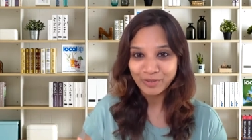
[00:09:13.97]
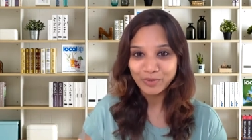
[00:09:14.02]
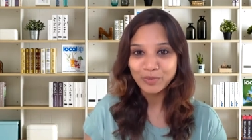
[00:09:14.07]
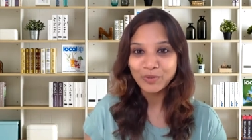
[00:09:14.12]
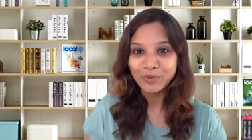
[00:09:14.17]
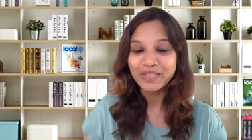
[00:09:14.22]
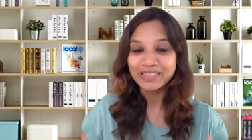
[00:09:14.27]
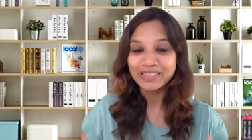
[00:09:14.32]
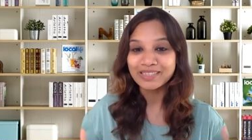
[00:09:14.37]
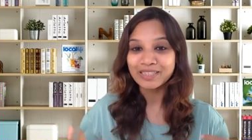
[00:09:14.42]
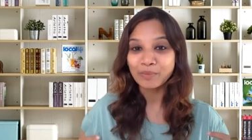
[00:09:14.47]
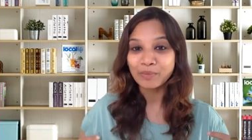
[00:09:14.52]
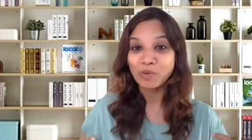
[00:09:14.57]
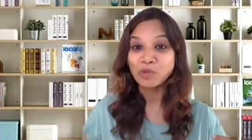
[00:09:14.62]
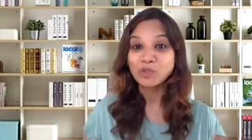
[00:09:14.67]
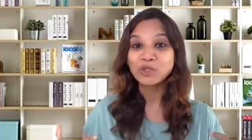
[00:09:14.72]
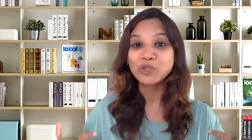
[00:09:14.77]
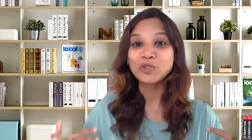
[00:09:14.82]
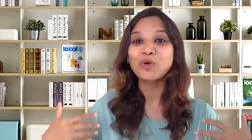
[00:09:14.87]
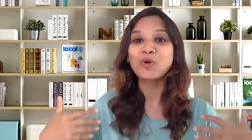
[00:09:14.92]
It is
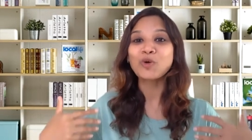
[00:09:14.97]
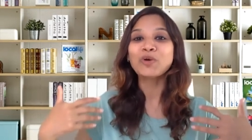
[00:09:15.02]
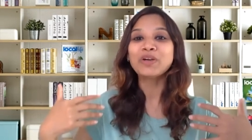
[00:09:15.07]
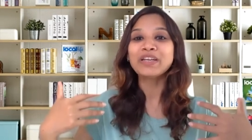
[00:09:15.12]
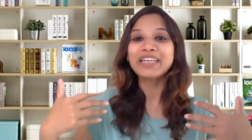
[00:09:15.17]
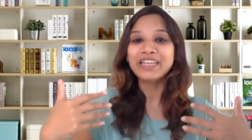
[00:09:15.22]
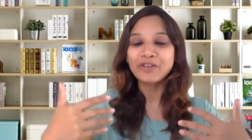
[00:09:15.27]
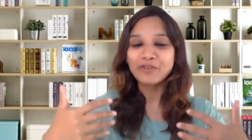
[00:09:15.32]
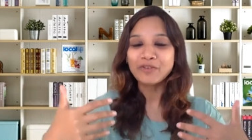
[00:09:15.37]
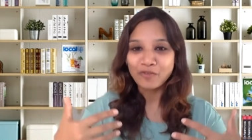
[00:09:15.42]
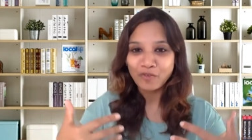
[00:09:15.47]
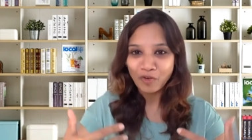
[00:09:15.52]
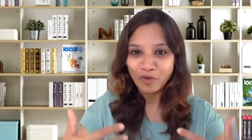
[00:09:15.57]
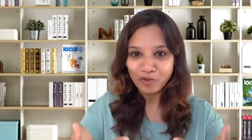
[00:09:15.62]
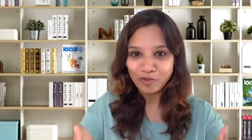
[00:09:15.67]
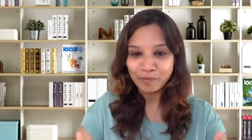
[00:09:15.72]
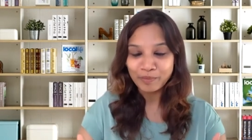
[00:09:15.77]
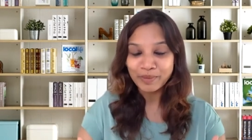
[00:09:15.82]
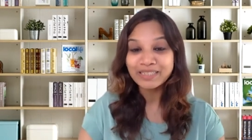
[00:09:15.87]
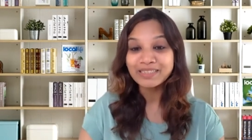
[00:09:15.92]
about your
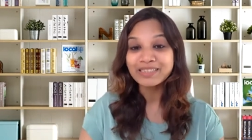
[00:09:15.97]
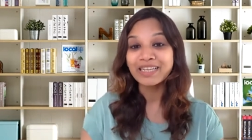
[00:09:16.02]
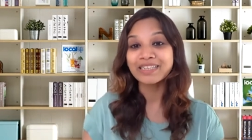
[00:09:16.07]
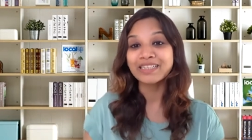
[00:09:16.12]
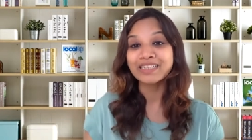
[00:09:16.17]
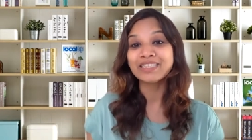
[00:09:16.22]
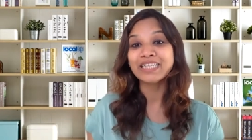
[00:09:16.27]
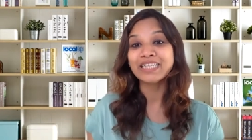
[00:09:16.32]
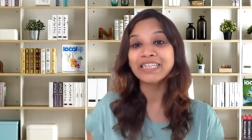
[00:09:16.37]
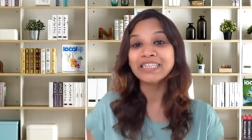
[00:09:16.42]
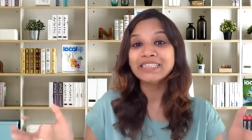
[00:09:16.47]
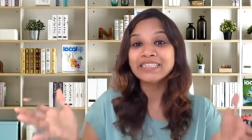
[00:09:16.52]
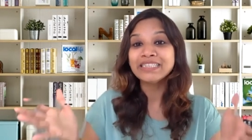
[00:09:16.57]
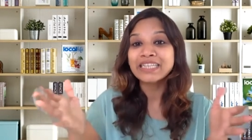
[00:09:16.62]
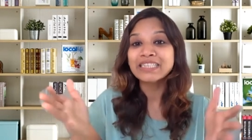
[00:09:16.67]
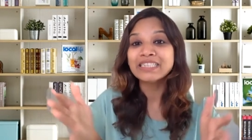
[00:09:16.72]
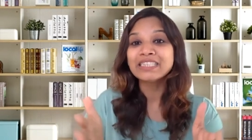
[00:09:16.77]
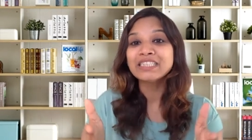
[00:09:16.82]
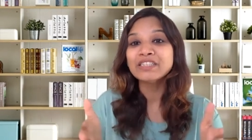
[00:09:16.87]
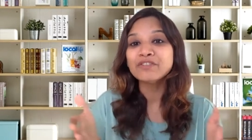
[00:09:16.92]
involvement, and it
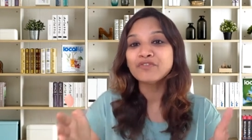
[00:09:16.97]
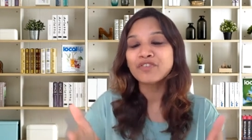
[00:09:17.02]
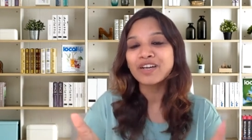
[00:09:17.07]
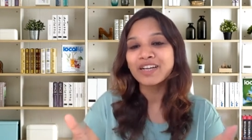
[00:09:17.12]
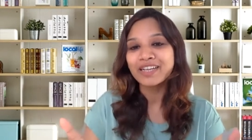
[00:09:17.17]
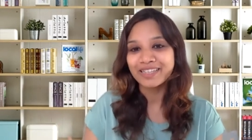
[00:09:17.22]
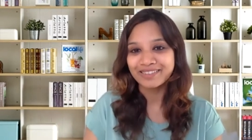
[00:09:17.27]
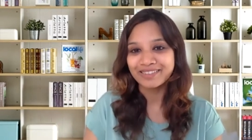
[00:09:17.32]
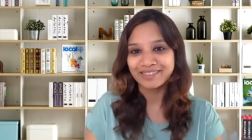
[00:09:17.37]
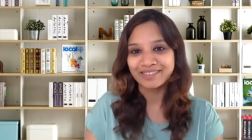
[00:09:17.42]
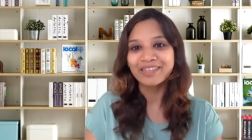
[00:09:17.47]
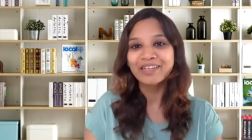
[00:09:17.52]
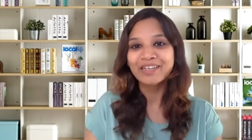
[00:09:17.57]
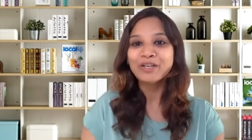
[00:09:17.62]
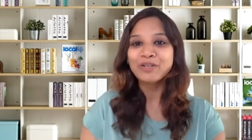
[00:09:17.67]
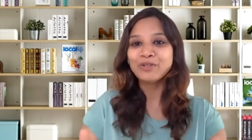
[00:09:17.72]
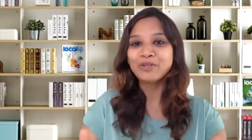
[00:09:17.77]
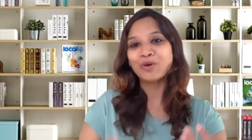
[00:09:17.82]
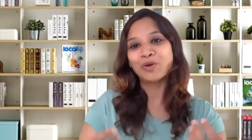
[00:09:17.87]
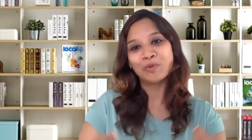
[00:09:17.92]
intensifies
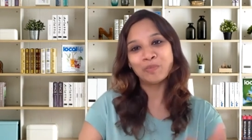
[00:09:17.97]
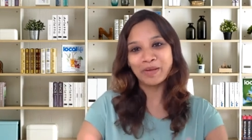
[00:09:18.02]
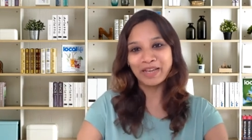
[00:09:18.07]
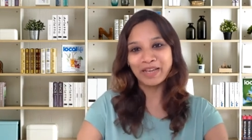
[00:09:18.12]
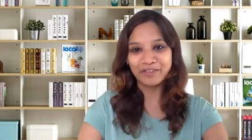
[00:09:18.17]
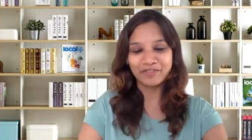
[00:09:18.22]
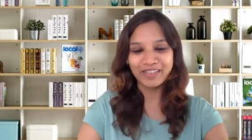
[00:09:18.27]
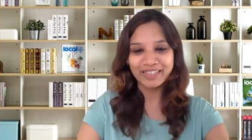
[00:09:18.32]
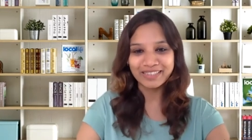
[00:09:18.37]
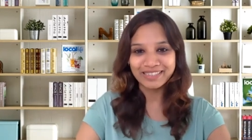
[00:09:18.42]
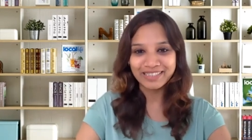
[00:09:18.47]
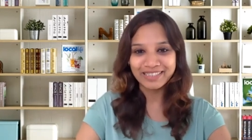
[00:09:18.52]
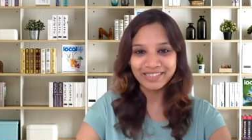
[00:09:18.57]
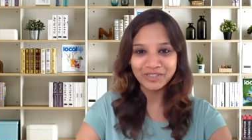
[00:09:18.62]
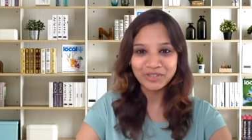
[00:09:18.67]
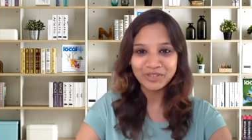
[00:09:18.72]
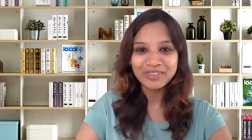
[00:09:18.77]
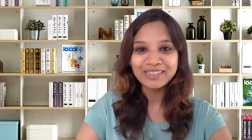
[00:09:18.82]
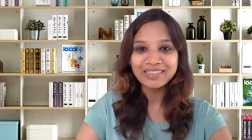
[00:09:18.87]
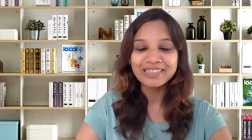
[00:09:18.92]
your
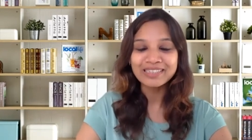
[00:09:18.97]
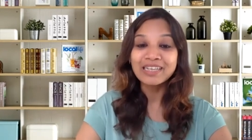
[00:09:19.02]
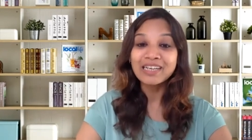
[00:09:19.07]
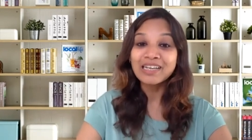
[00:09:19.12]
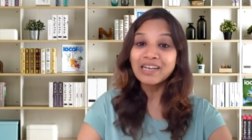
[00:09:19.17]
manifestations.